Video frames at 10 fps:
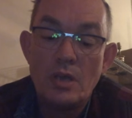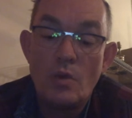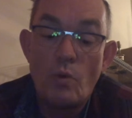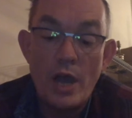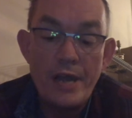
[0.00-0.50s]

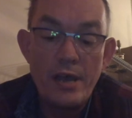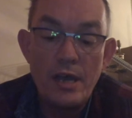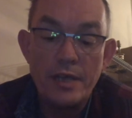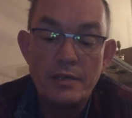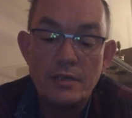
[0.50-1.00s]
Why
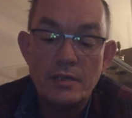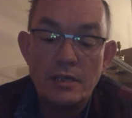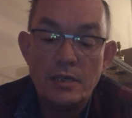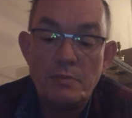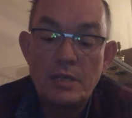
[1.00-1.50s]
not?
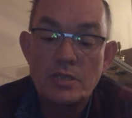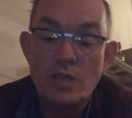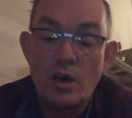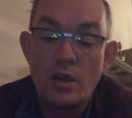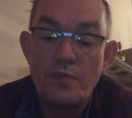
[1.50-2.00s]
Because
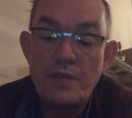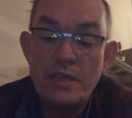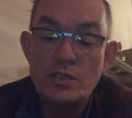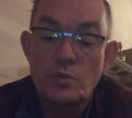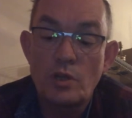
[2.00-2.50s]
all of
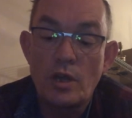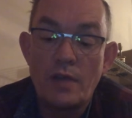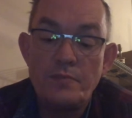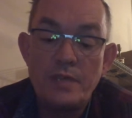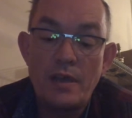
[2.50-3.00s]
these were
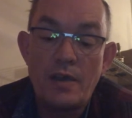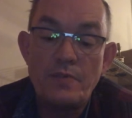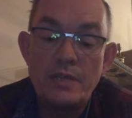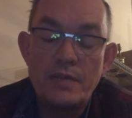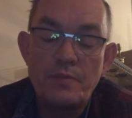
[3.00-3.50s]
of, of
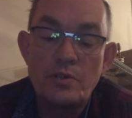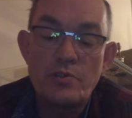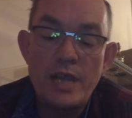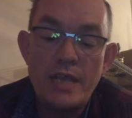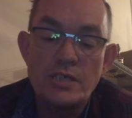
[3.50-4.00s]
a different
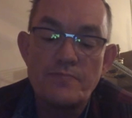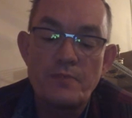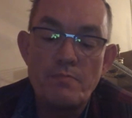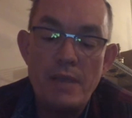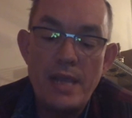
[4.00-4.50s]
creation
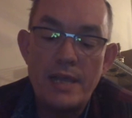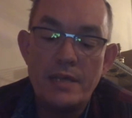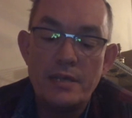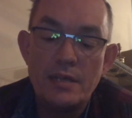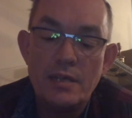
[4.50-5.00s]
from
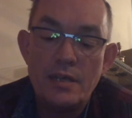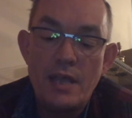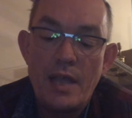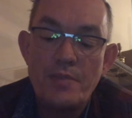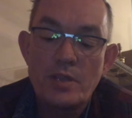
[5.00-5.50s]
man
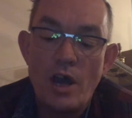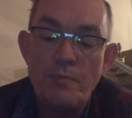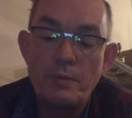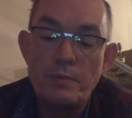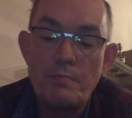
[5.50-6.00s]
and the
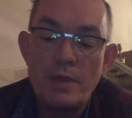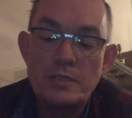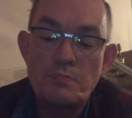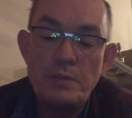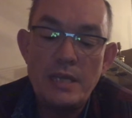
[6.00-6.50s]
complement
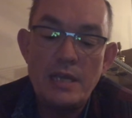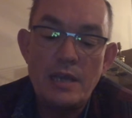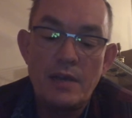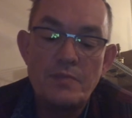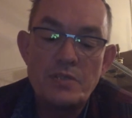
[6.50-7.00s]
must be
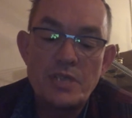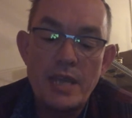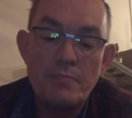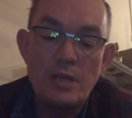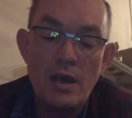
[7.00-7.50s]
of the
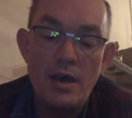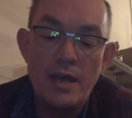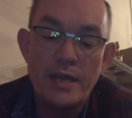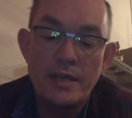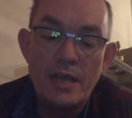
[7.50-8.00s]
same
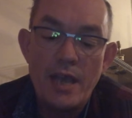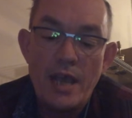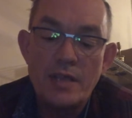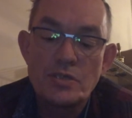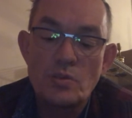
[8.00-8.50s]
kind
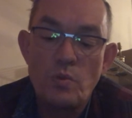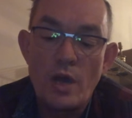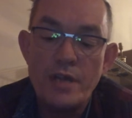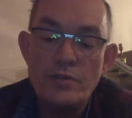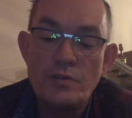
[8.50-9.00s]
as the
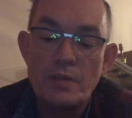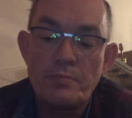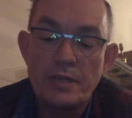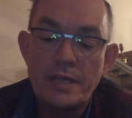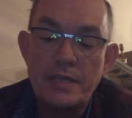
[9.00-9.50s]
one who
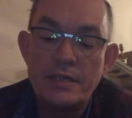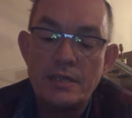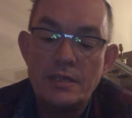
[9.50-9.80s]
completed